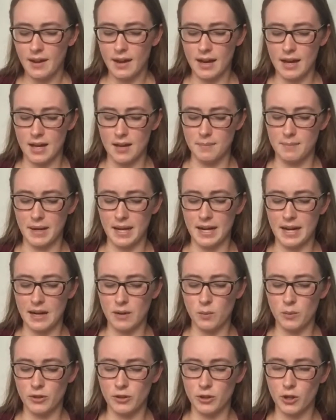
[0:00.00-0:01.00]
And I
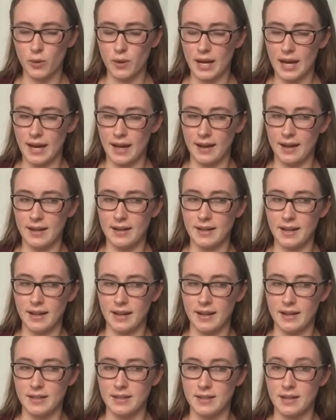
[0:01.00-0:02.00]
would go ahead
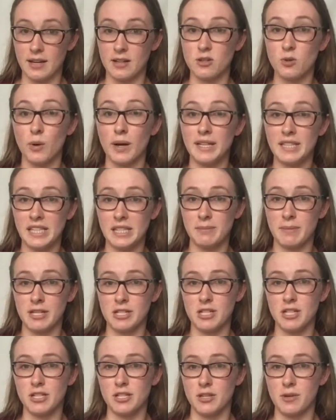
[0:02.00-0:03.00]
and get twice as
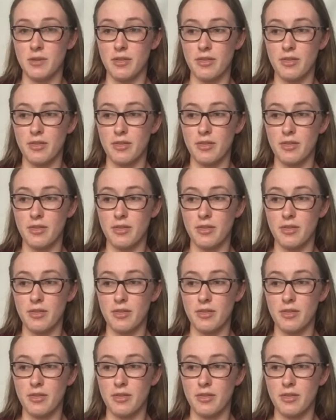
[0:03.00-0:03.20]
much as